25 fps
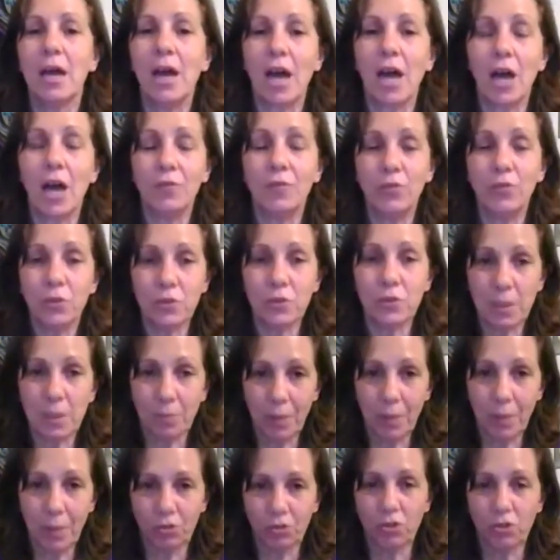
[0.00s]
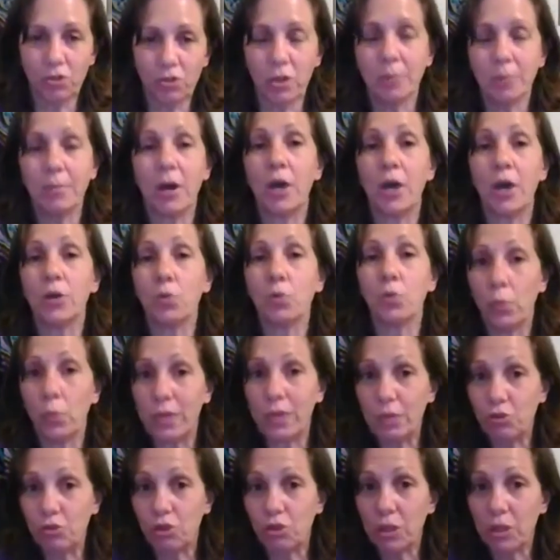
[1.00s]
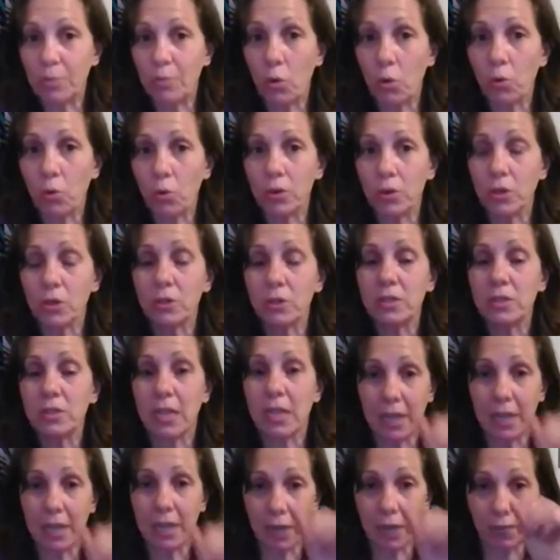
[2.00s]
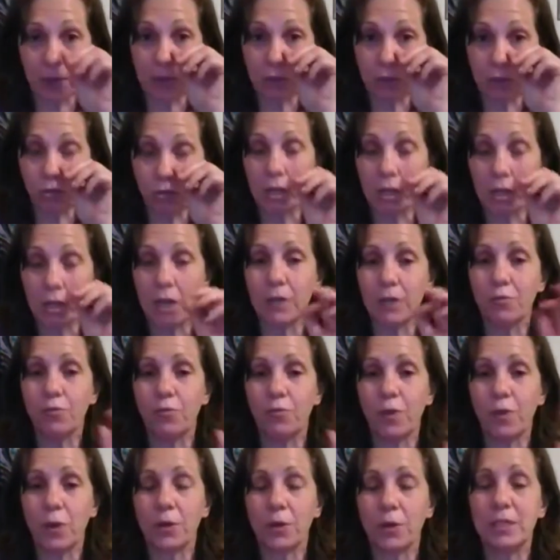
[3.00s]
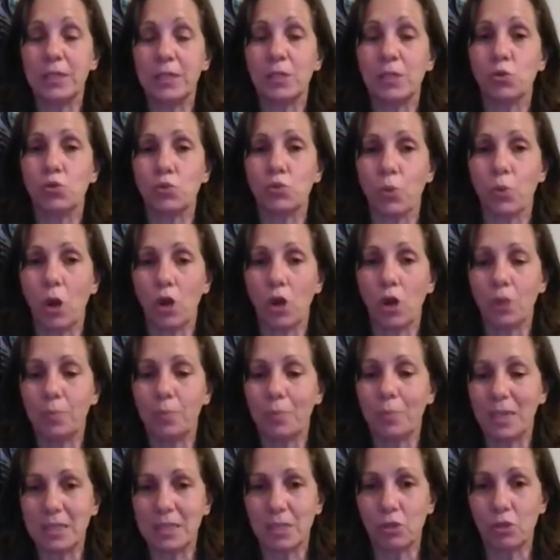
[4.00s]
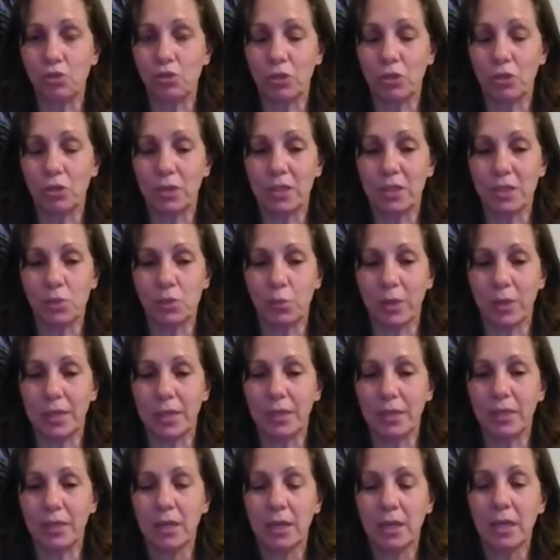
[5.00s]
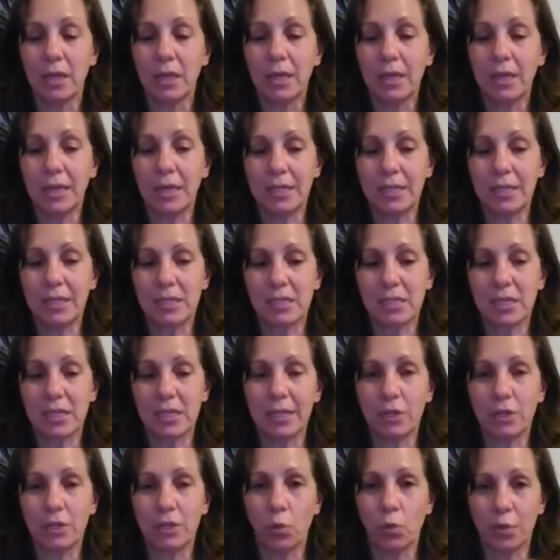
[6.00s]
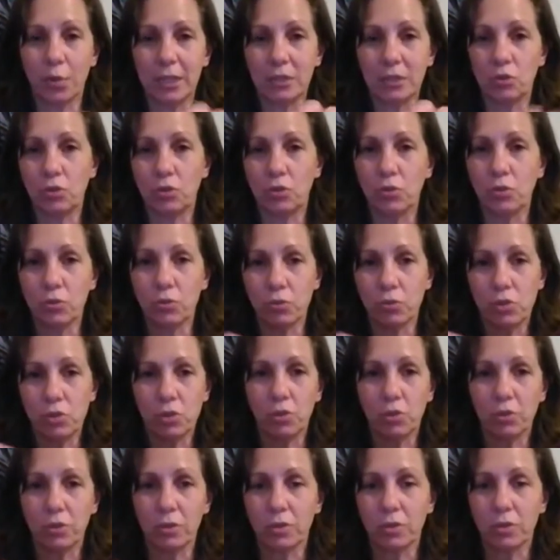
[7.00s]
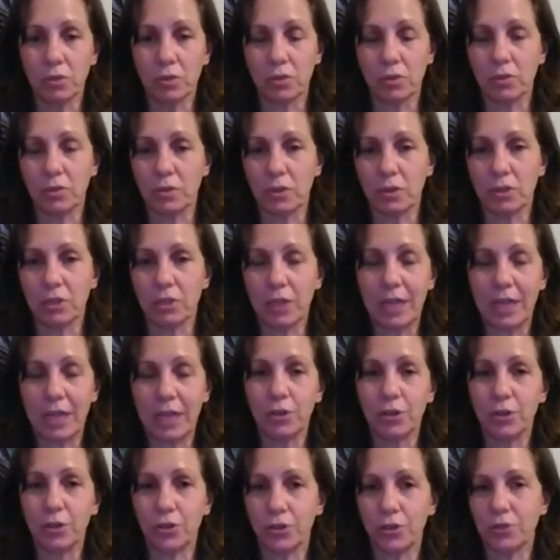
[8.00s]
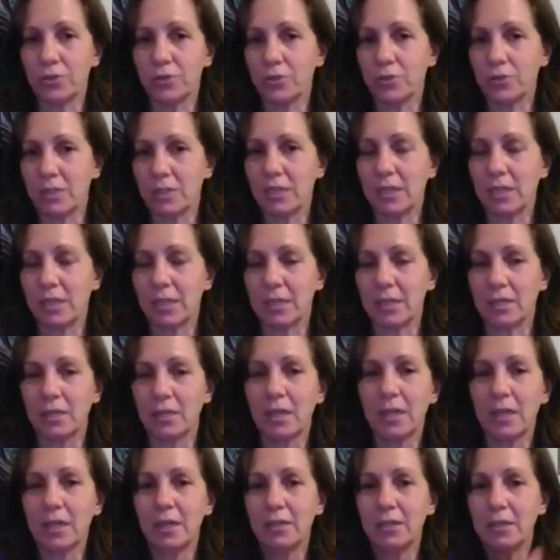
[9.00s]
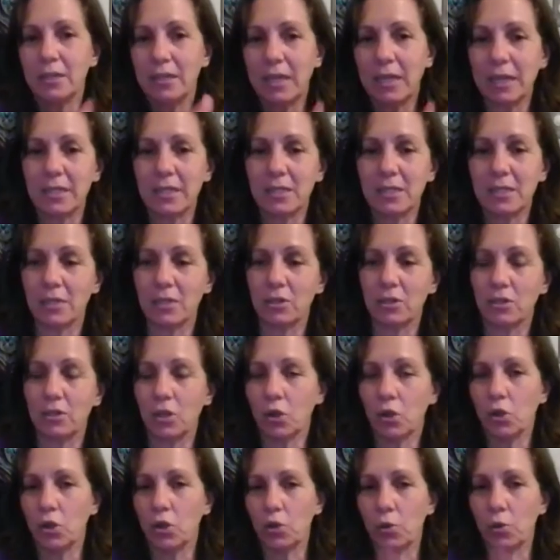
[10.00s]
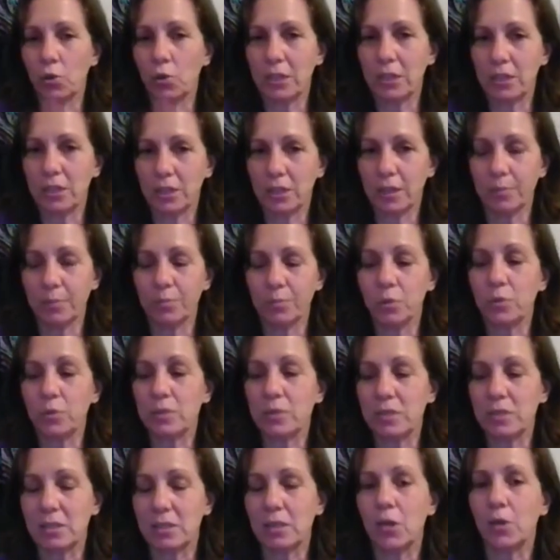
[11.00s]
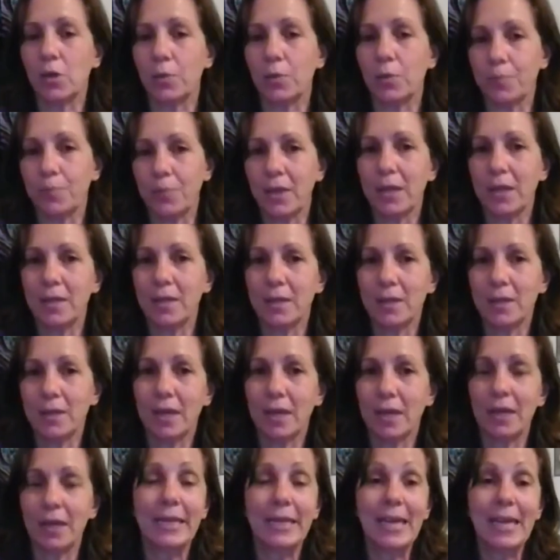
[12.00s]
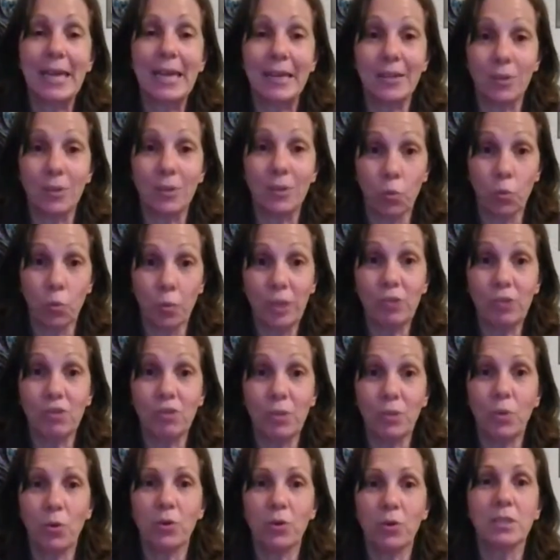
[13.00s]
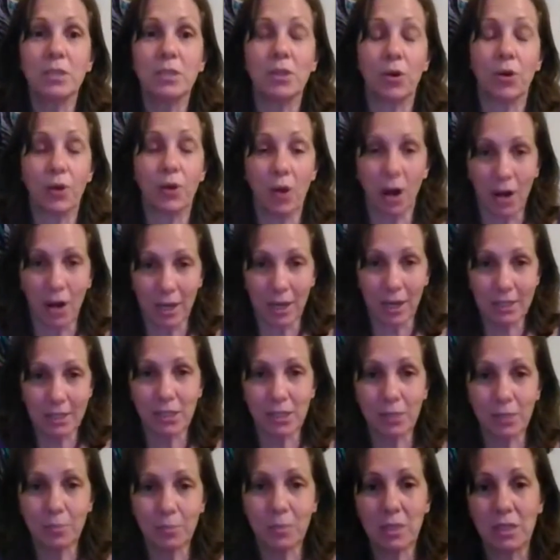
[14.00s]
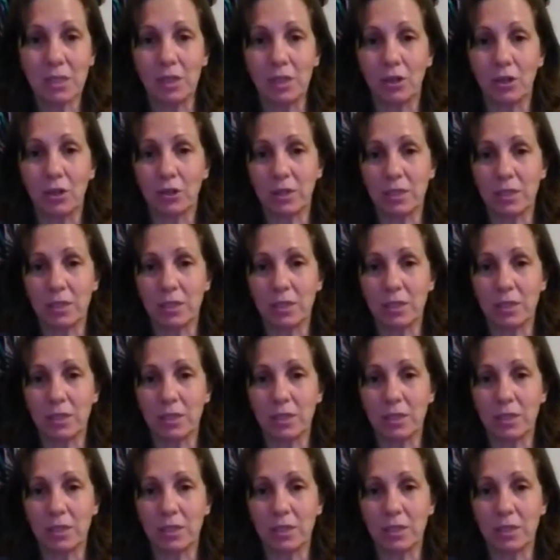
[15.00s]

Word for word: I've used the pendulum on Ouija boards, and I've actually gotten very strong messages when it's like going to certain letters and yes and no and the numbers. So again, Ouija boards are awesome so long